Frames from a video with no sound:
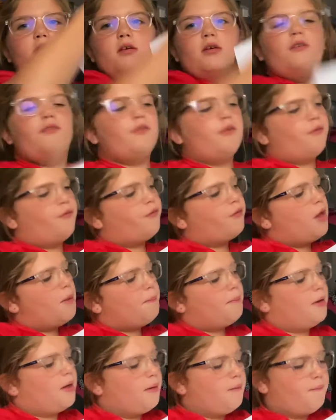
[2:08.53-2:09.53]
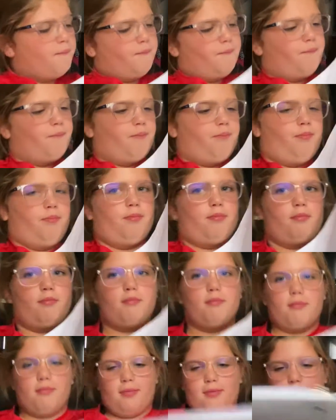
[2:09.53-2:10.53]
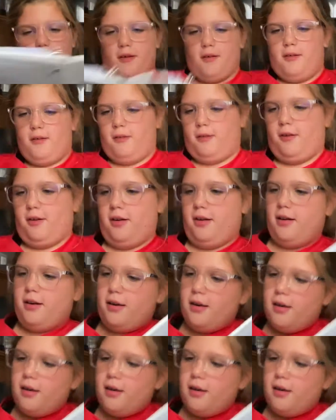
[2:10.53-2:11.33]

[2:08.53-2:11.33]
If you flip it, hold on.